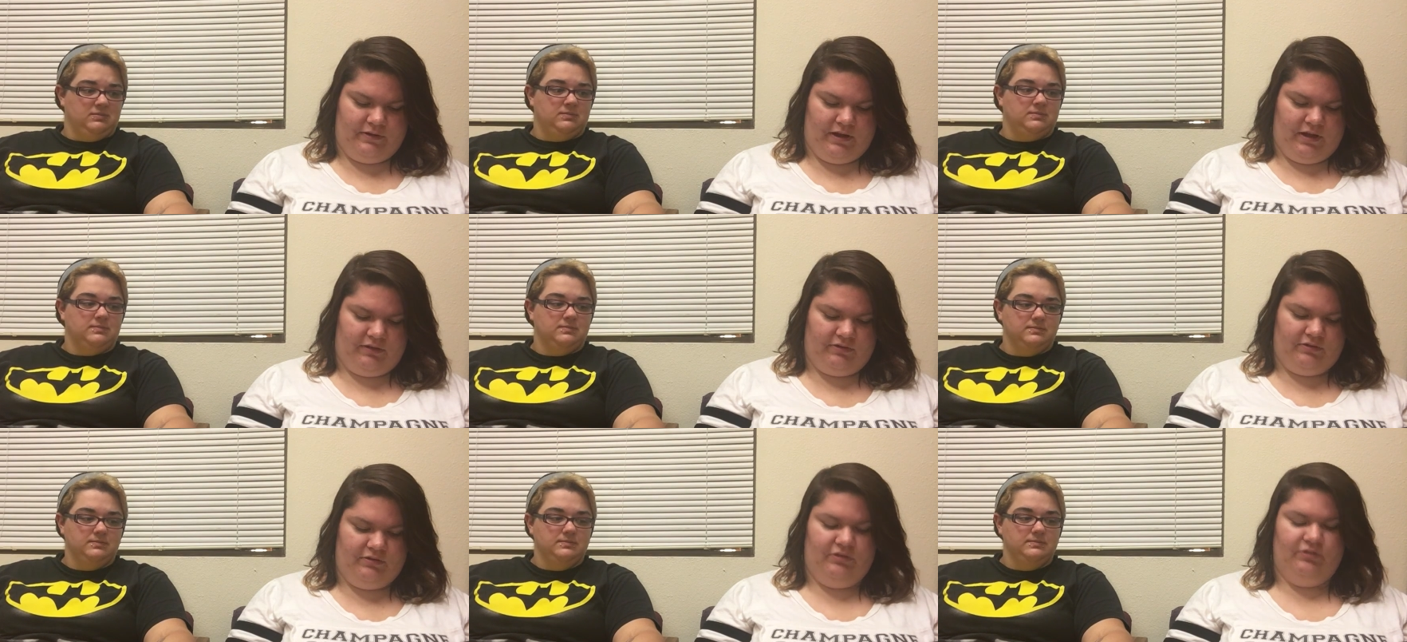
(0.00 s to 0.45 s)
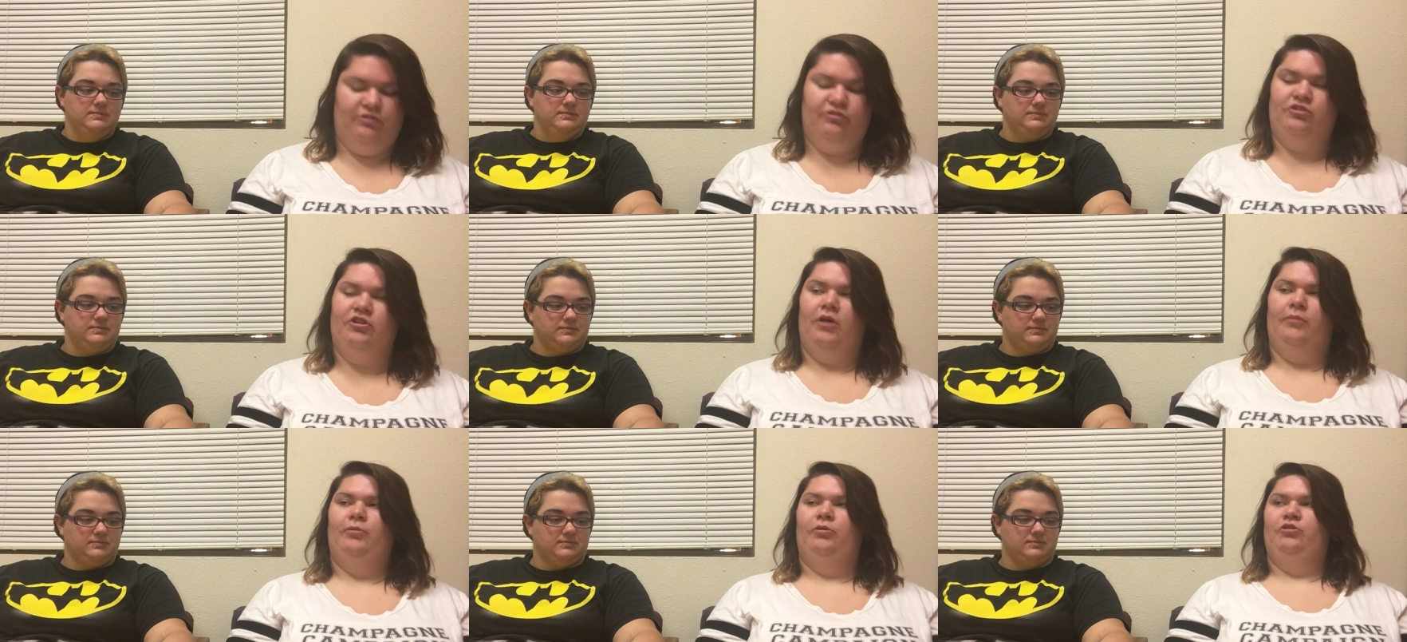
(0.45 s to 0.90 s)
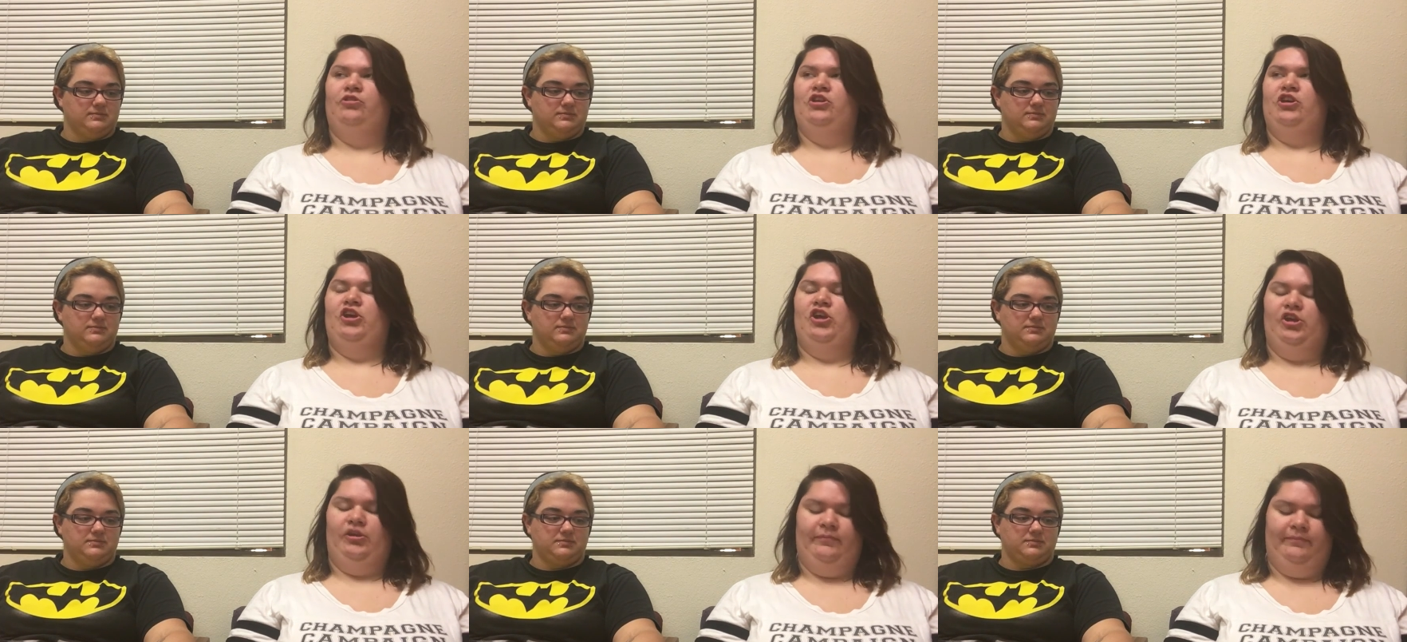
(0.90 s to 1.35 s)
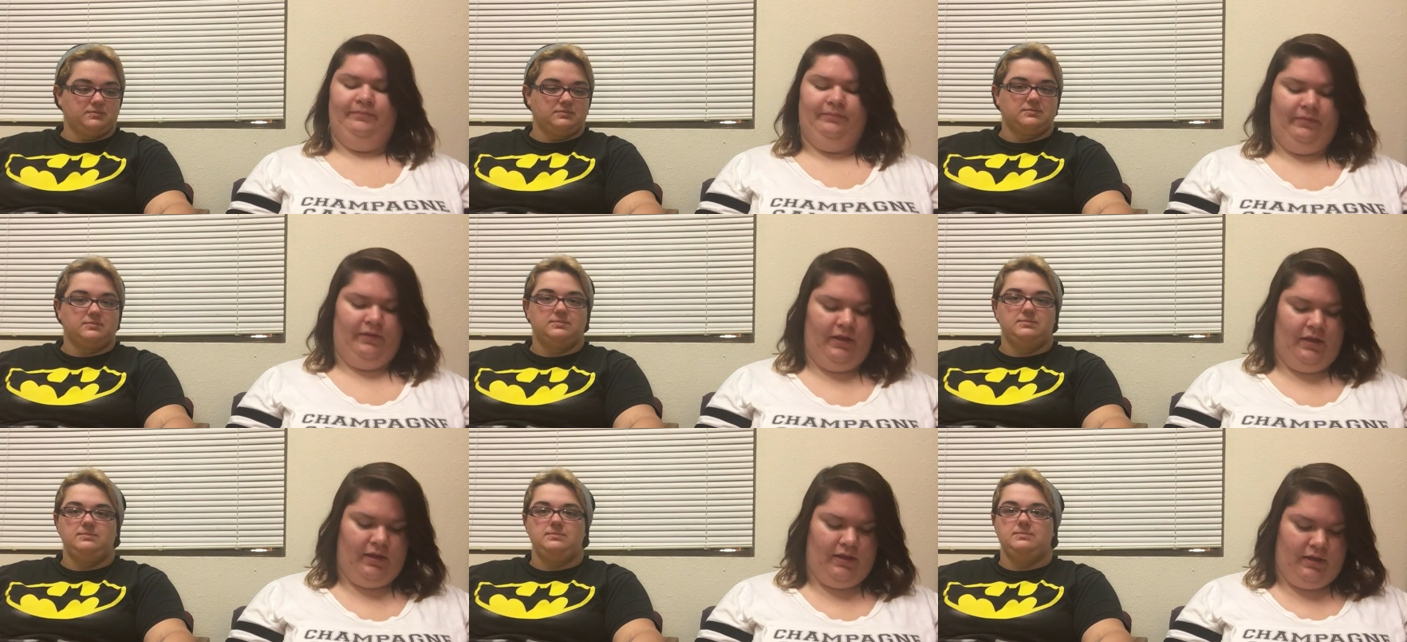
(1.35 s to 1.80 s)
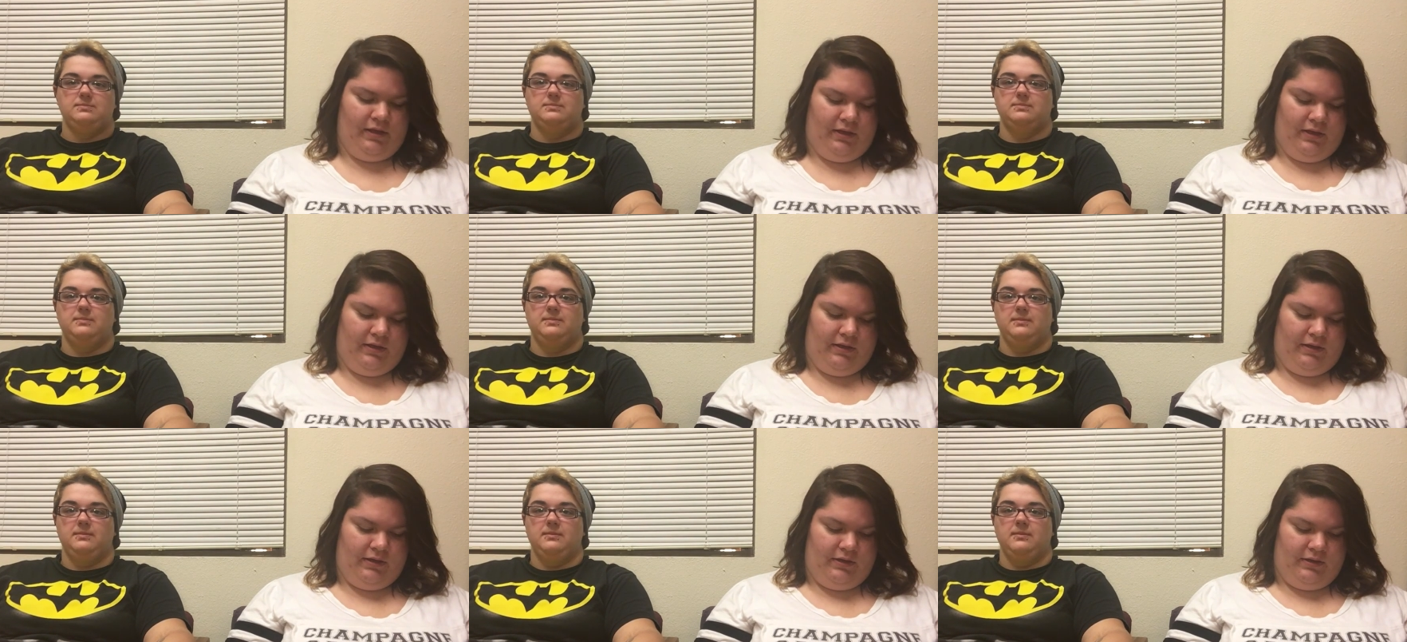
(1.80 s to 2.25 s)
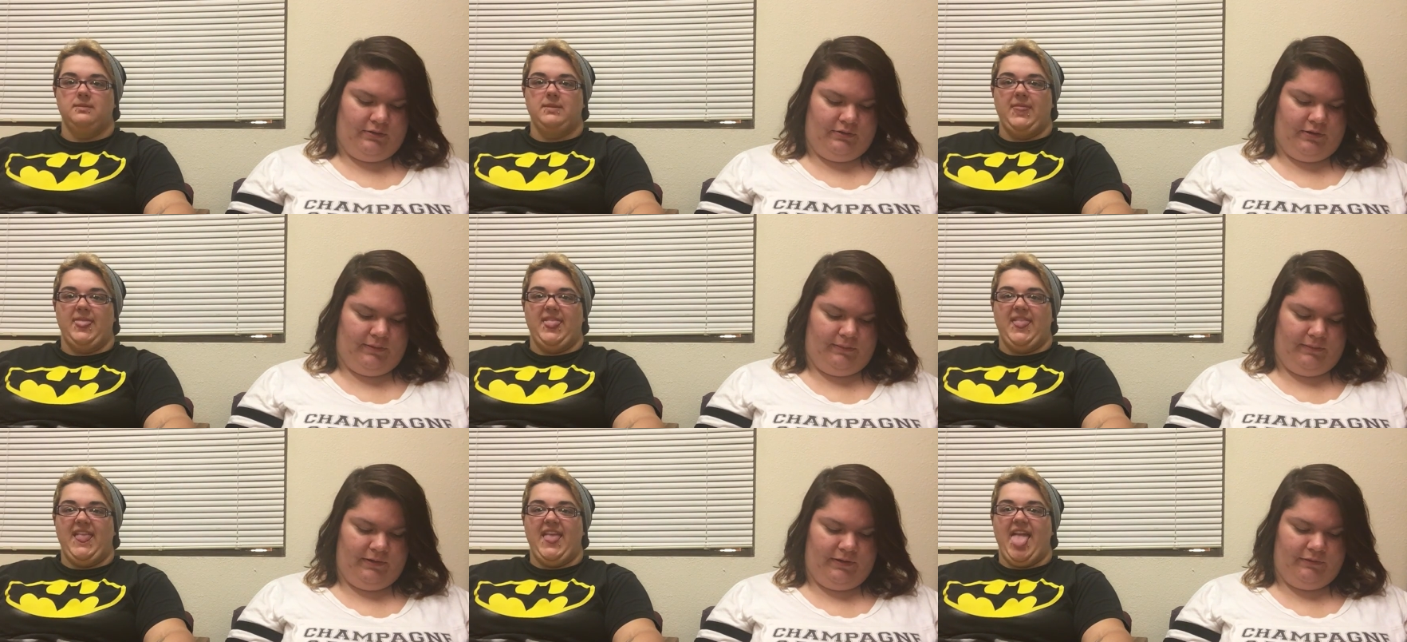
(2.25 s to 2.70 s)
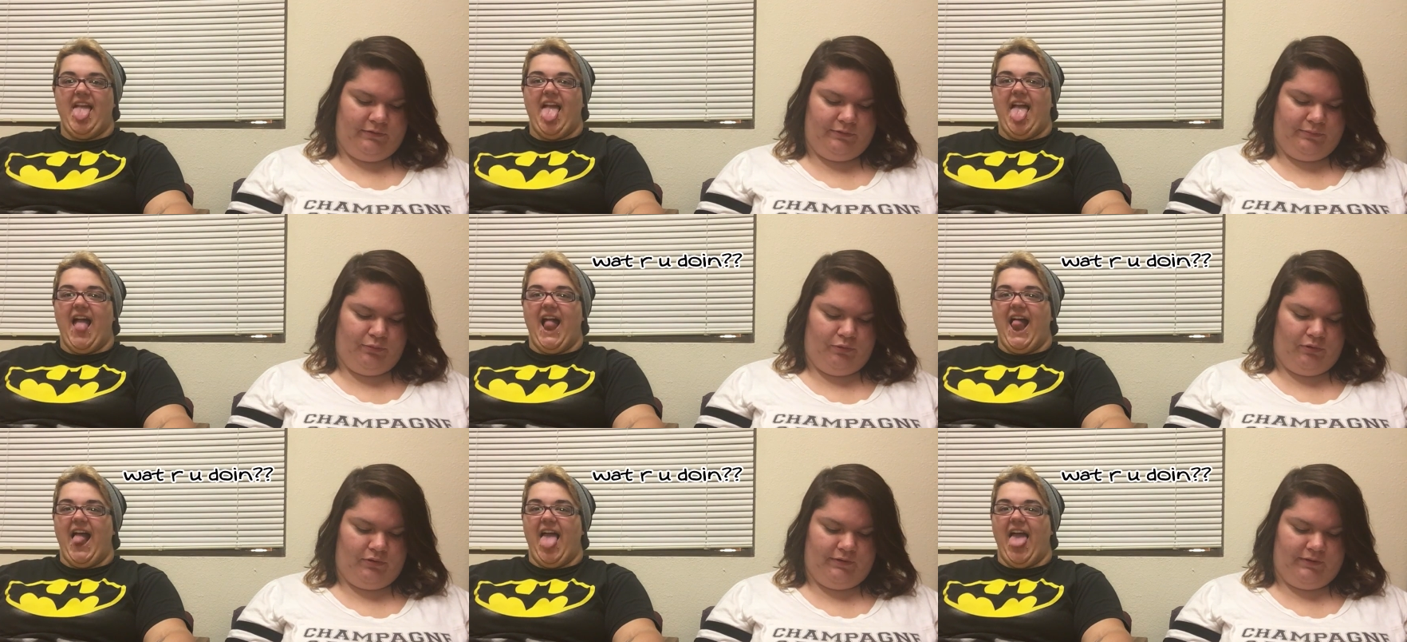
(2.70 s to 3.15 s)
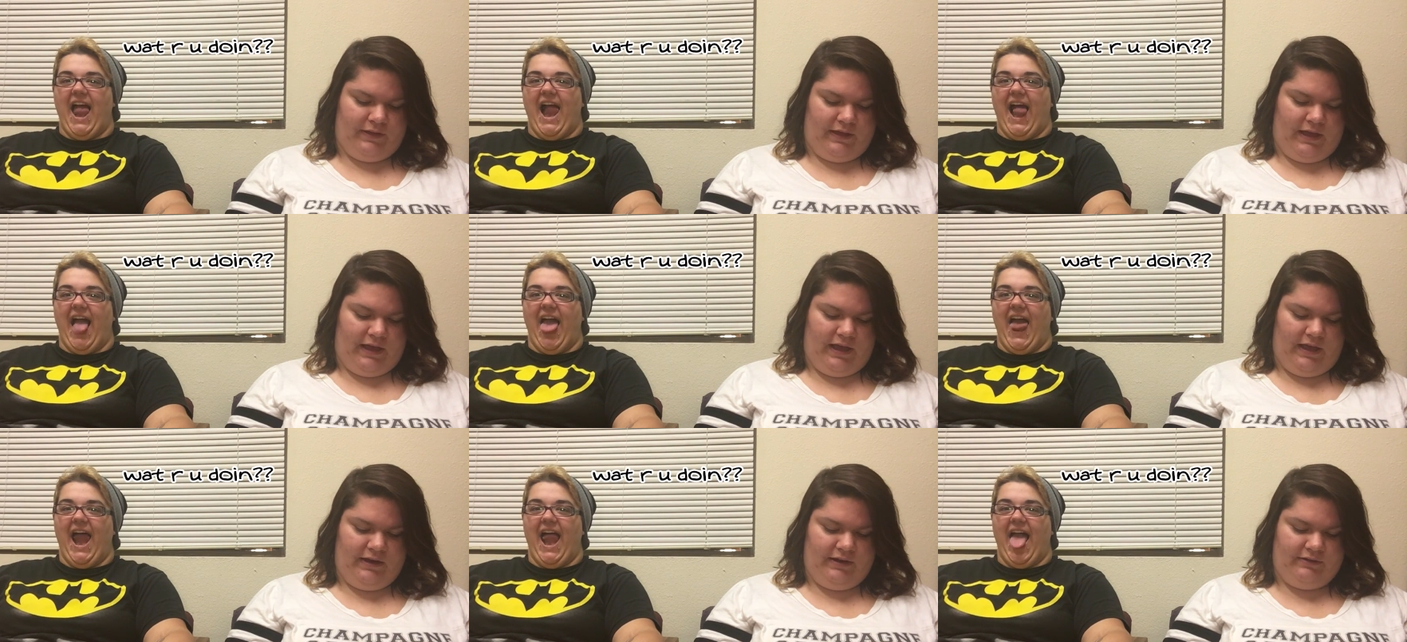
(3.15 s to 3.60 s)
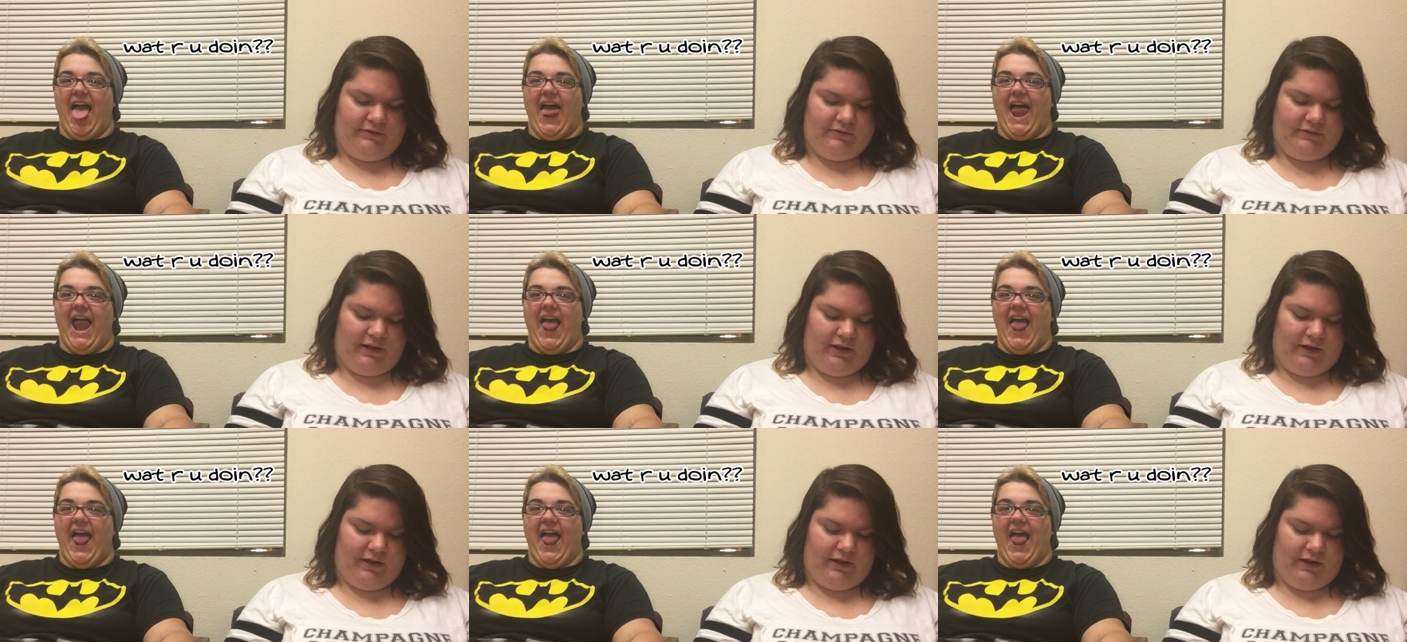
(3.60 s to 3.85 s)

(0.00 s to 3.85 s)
Speaker 1: Next is Double D. Double D was born in the eighties